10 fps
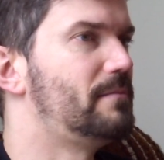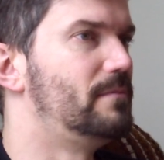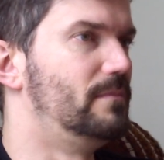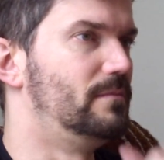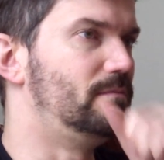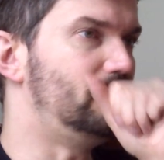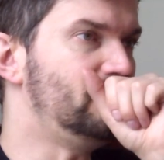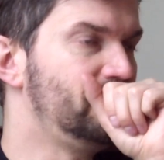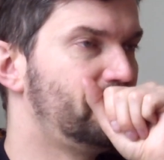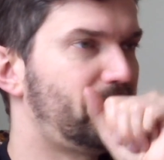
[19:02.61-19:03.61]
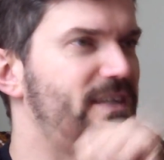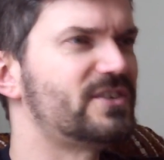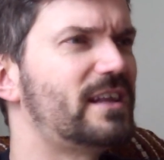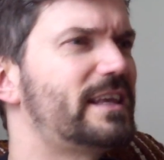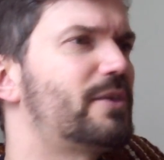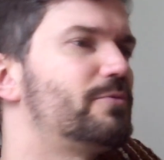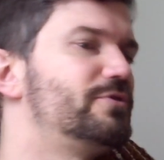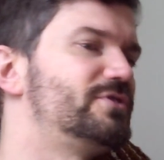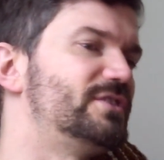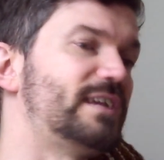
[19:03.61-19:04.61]
come, but it's not like it
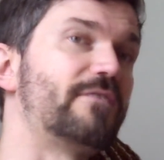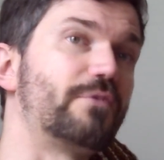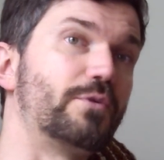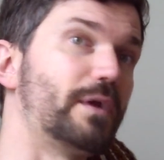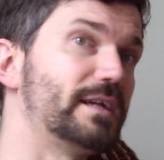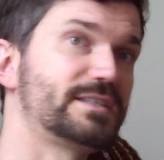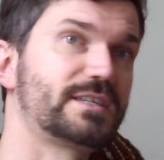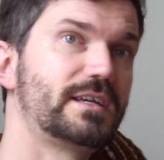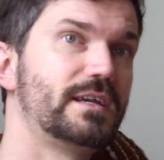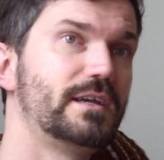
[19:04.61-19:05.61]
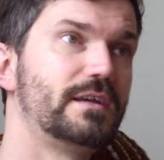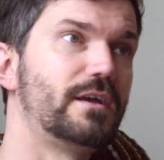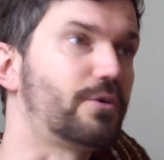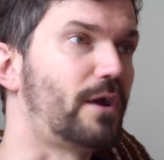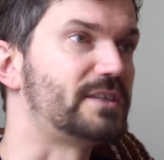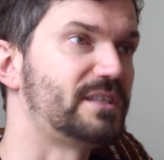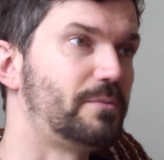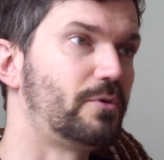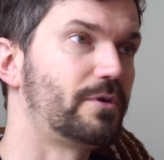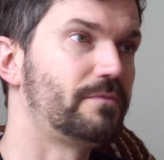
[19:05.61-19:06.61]
reduces every risk across
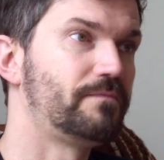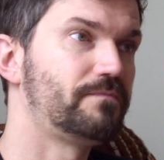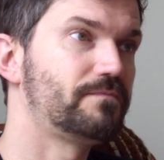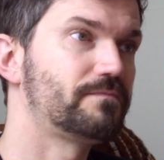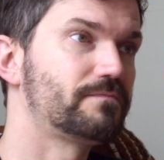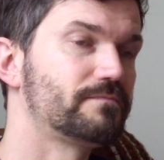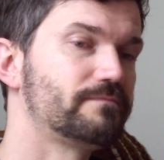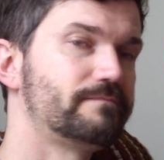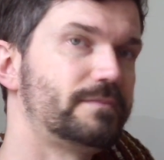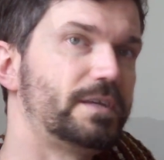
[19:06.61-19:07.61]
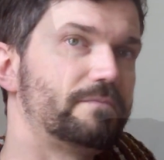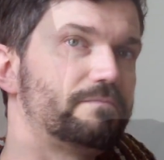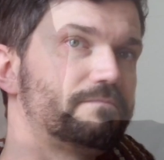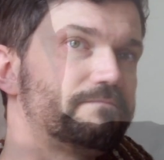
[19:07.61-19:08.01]
the board. Yeah.